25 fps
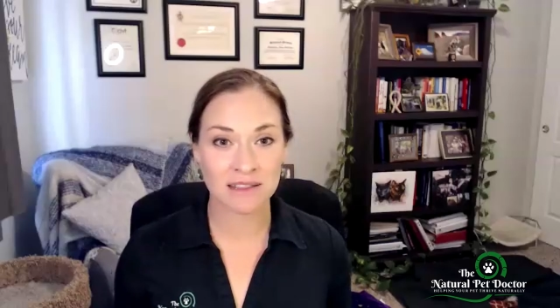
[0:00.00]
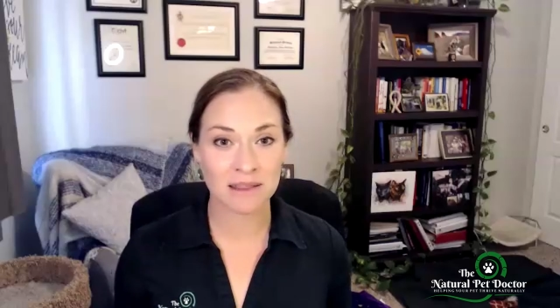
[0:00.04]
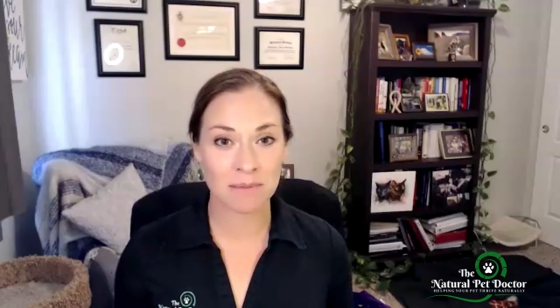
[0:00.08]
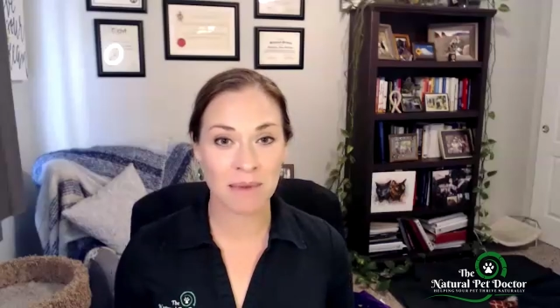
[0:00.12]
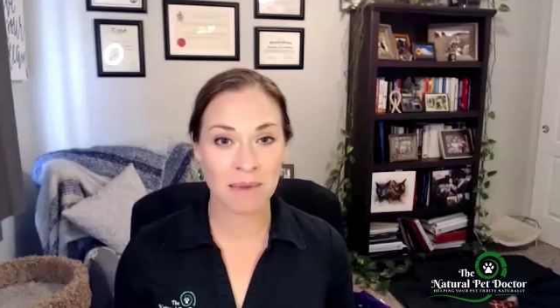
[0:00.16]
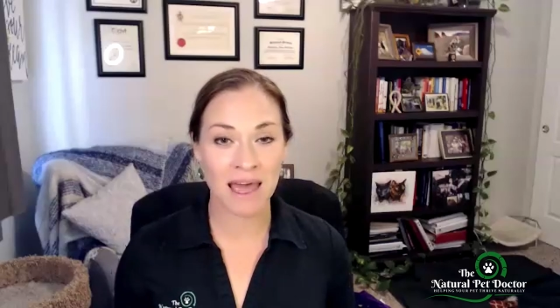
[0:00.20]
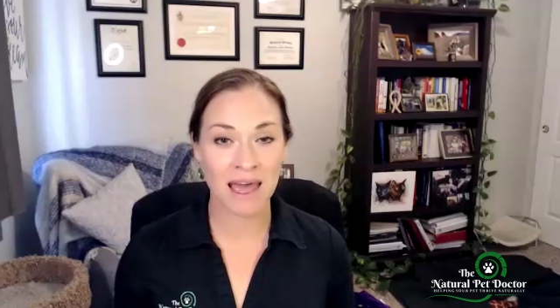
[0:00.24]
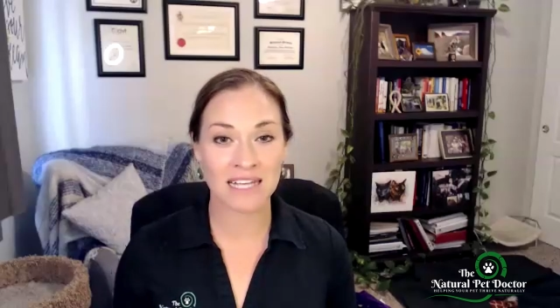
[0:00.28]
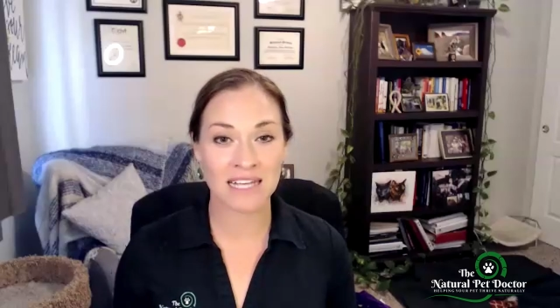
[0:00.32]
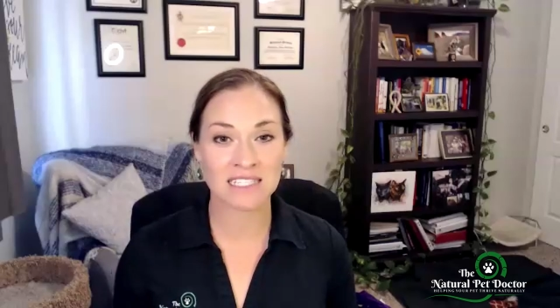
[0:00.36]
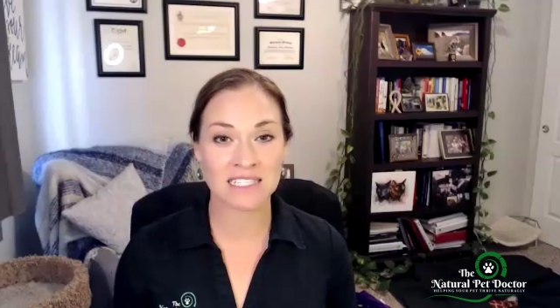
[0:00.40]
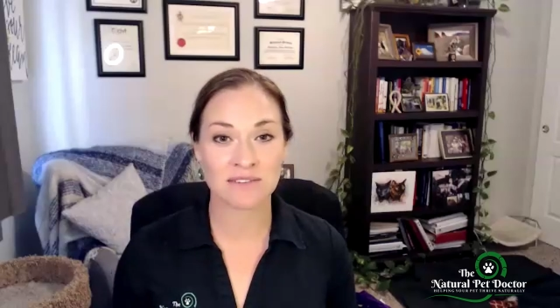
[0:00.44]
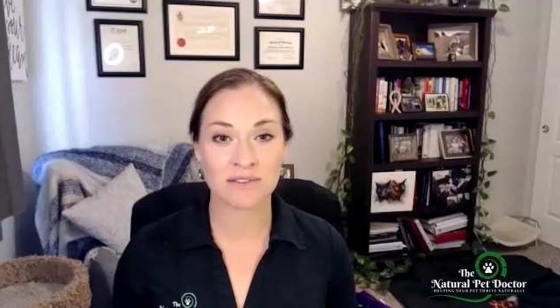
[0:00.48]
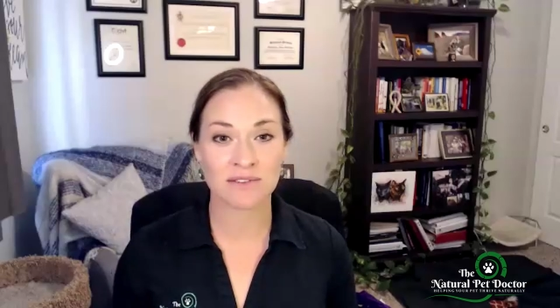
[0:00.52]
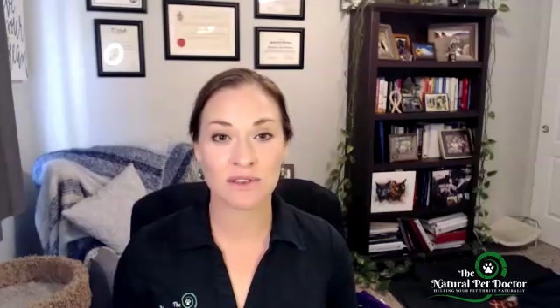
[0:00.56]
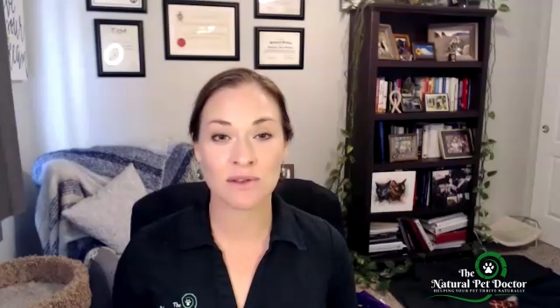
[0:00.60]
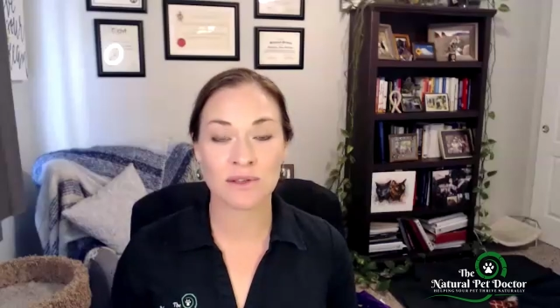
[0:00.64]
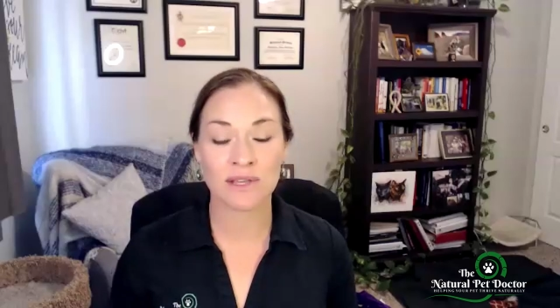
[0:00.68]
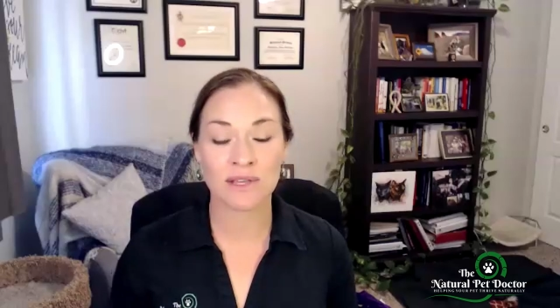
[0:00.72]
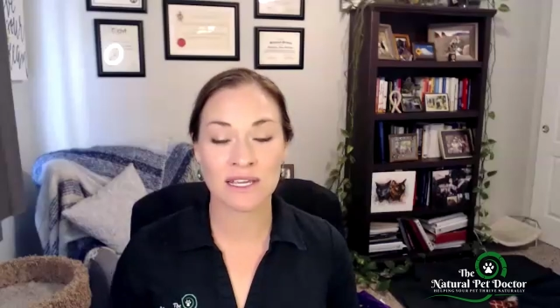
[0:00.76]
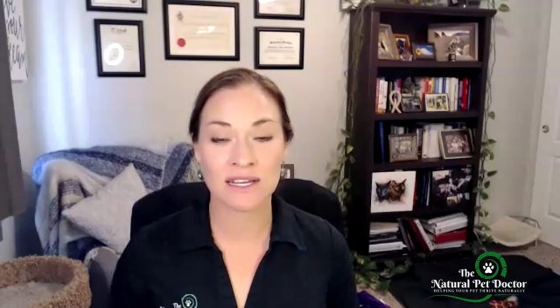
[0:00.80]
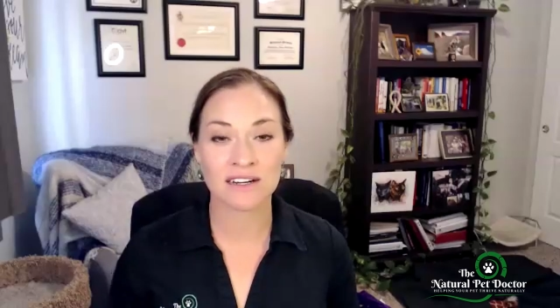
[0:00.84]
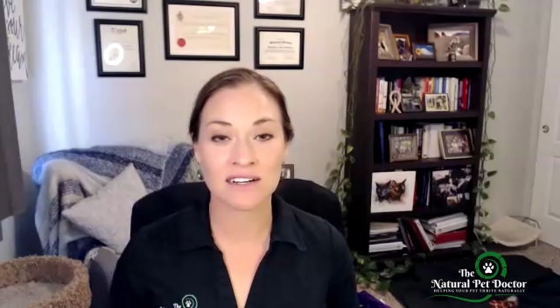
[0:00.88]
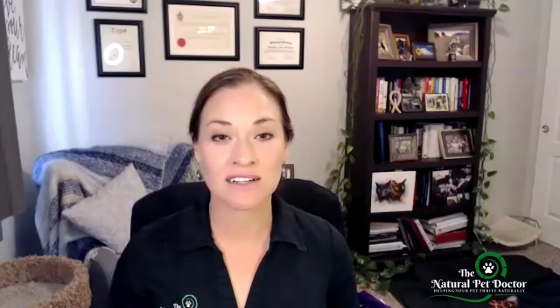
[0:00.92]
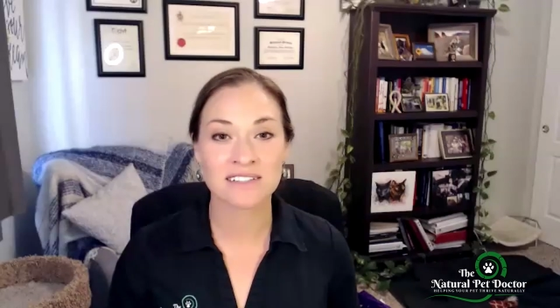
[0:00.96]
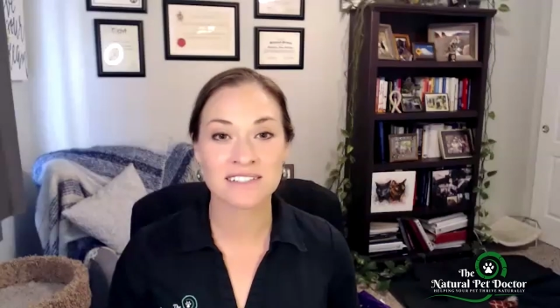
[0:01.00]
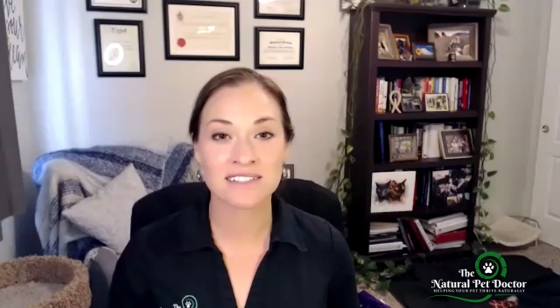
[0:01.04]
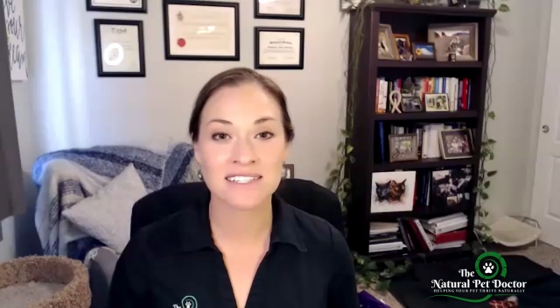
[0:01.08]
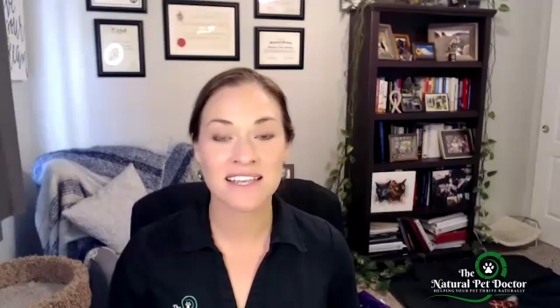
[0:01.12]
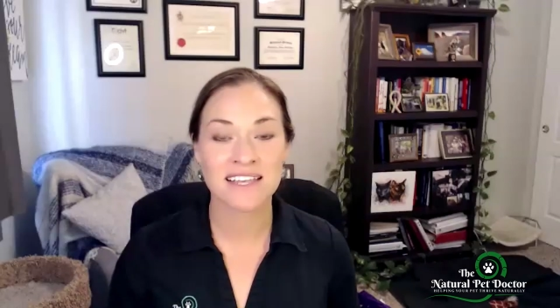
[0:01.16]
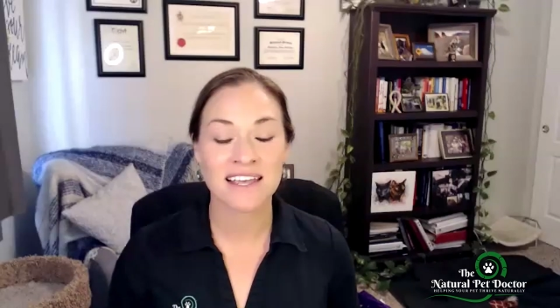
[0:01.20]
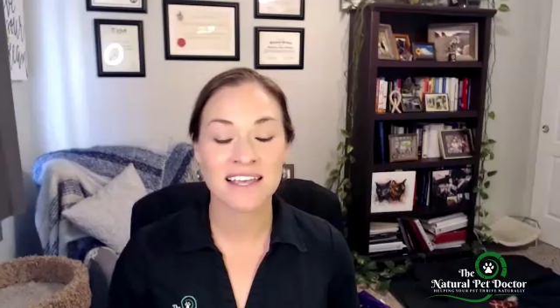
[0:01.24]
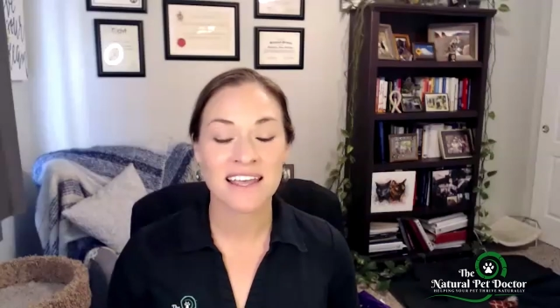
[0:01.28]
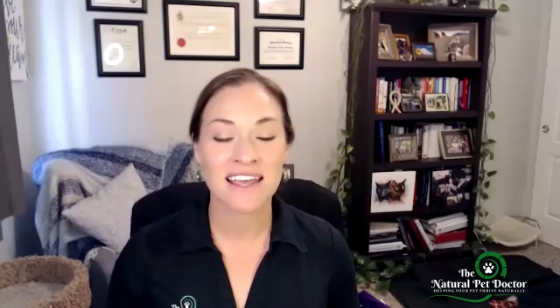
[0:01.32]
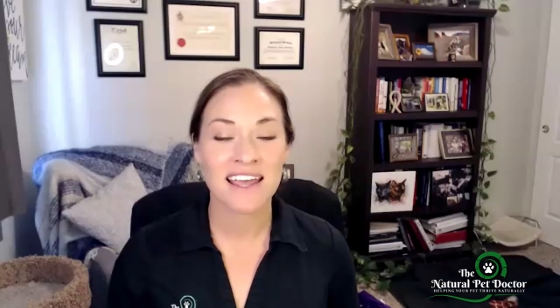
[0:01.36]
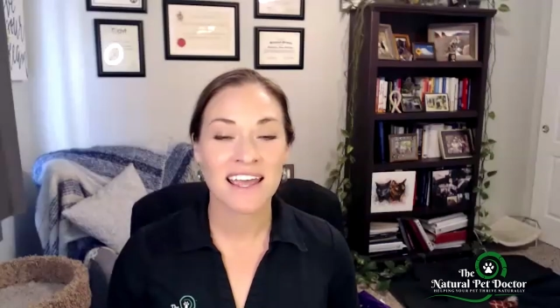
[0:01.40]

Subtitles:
the past few years,